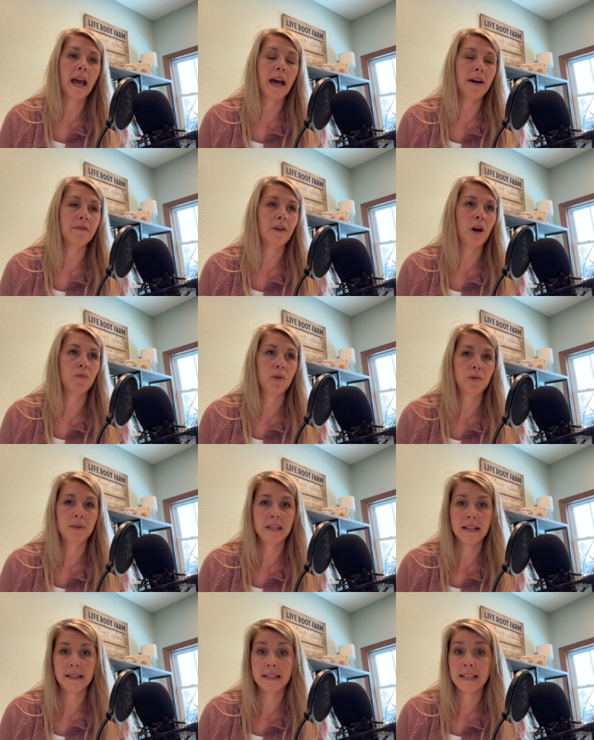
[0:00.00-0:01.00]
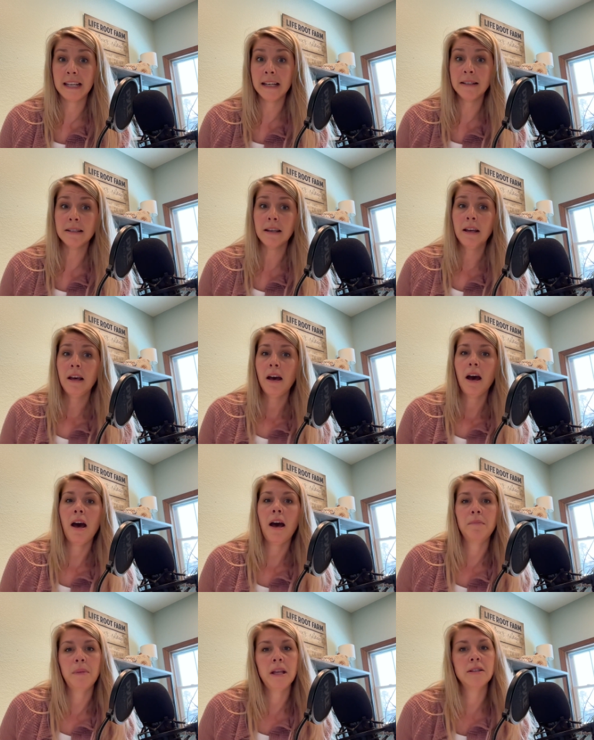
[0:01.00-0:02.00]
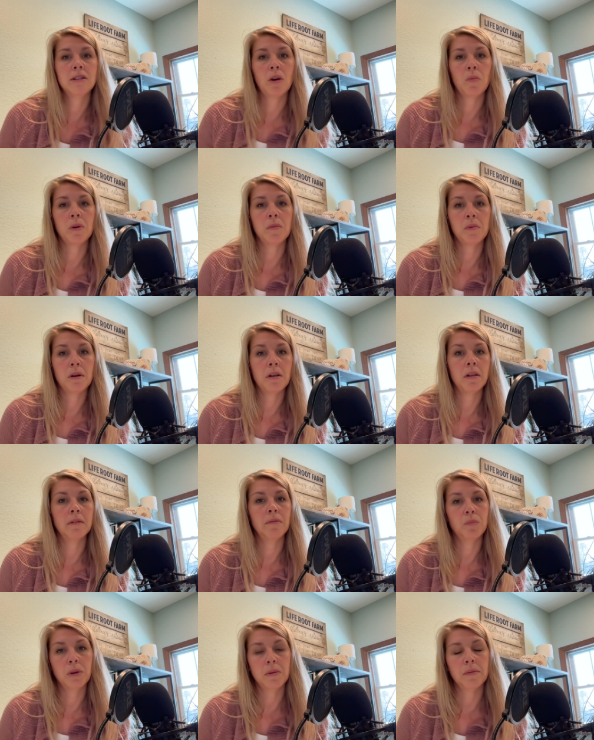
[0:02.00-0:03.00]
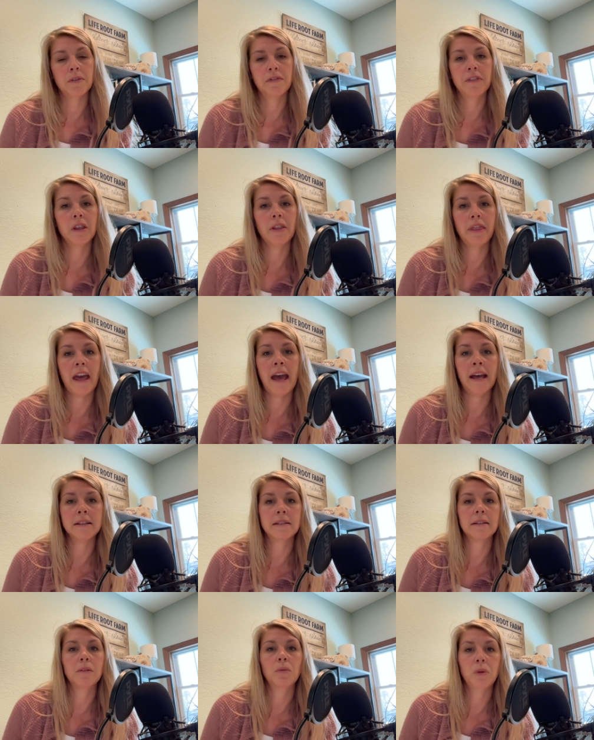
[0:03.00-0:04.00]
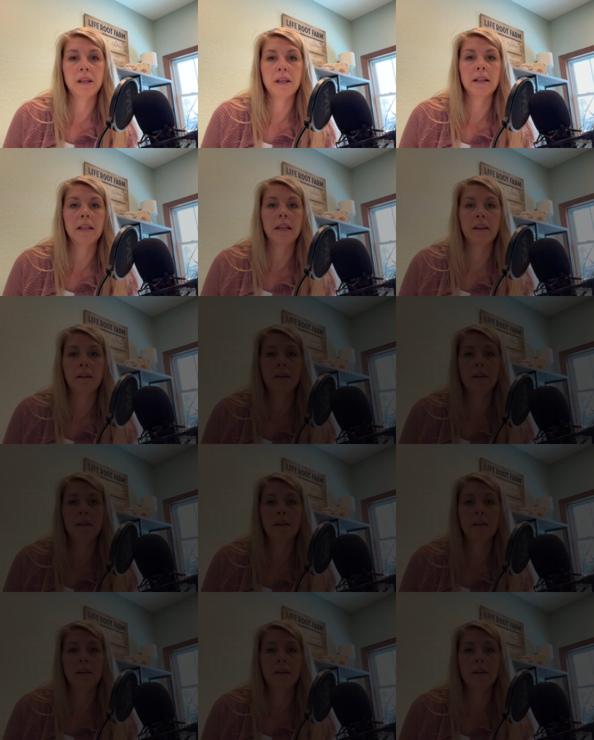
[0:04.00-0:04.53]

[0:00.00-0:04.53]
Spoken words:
have a roadside stand, and so we will fill that weekly.